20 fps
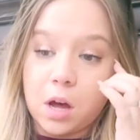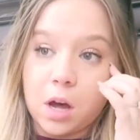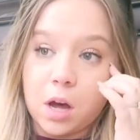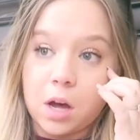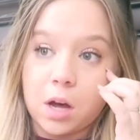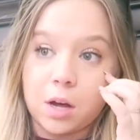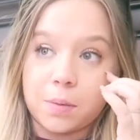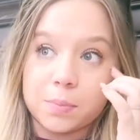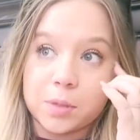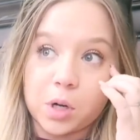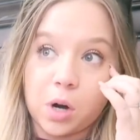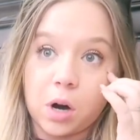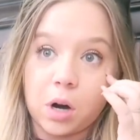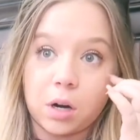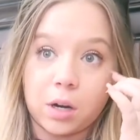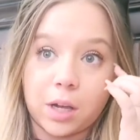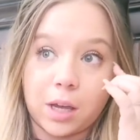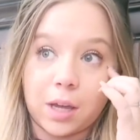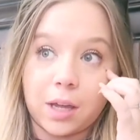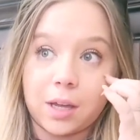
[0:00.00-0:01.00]
um,
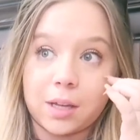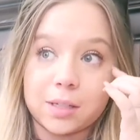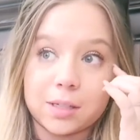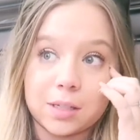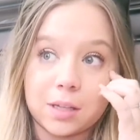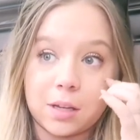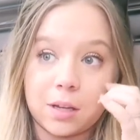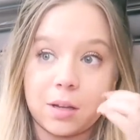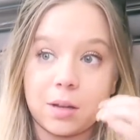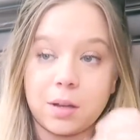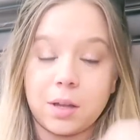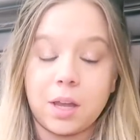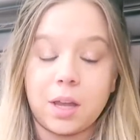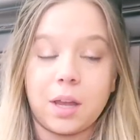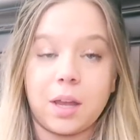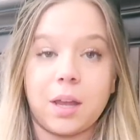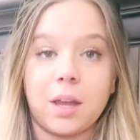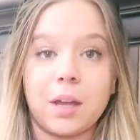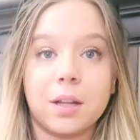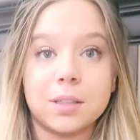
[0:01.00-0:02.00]
Target
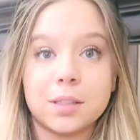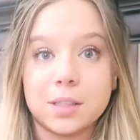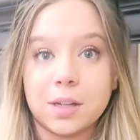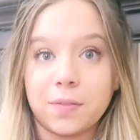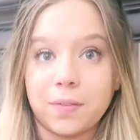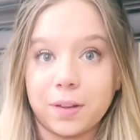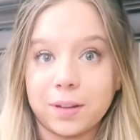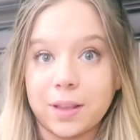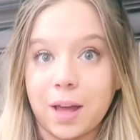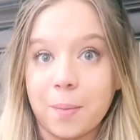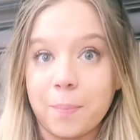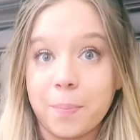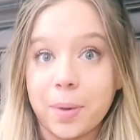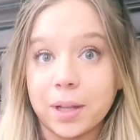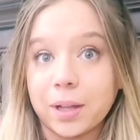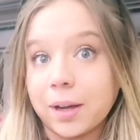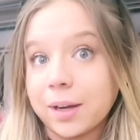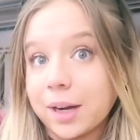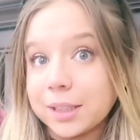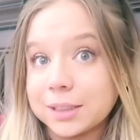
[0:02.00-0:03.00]
and stuff like that.
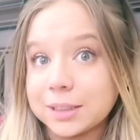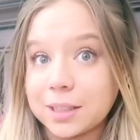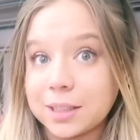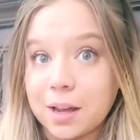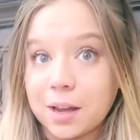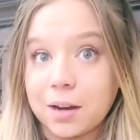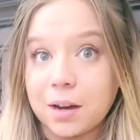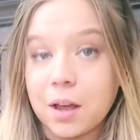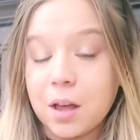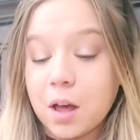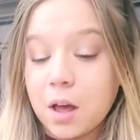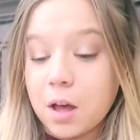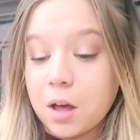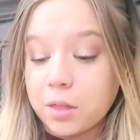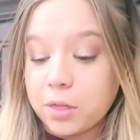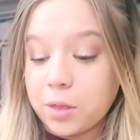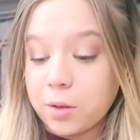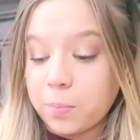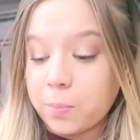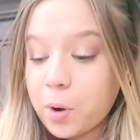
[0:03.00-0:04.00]
But like I said,
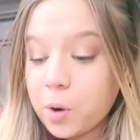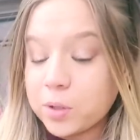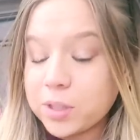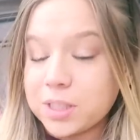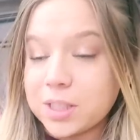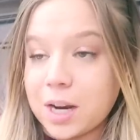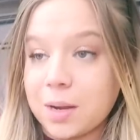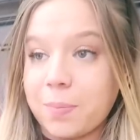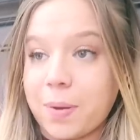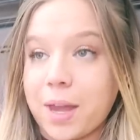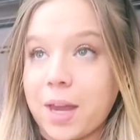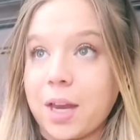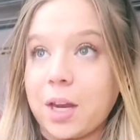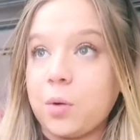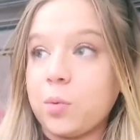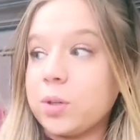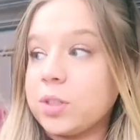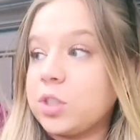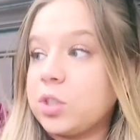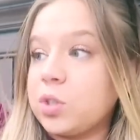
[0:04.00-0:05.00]
the most I
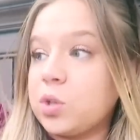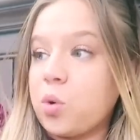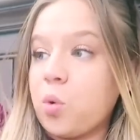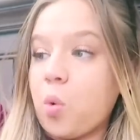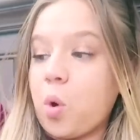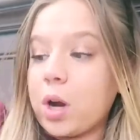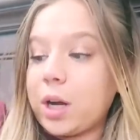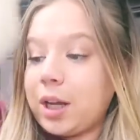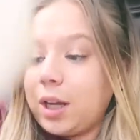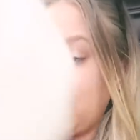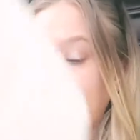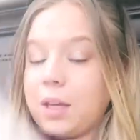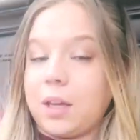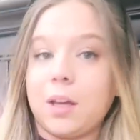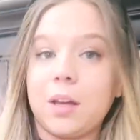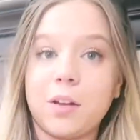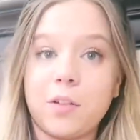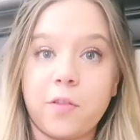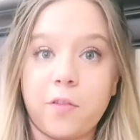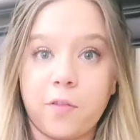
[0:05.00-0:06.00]
paid was
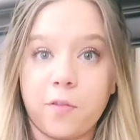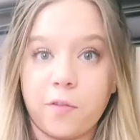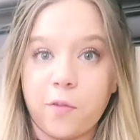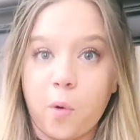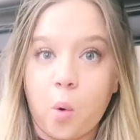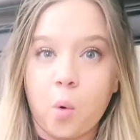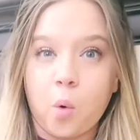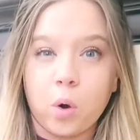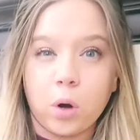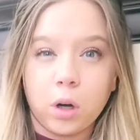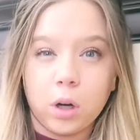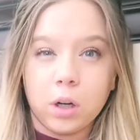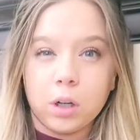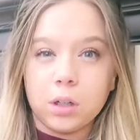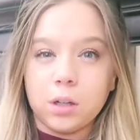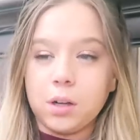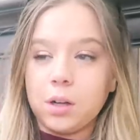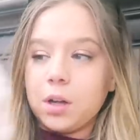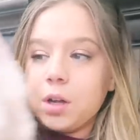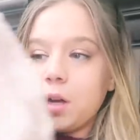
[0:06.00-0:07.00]
24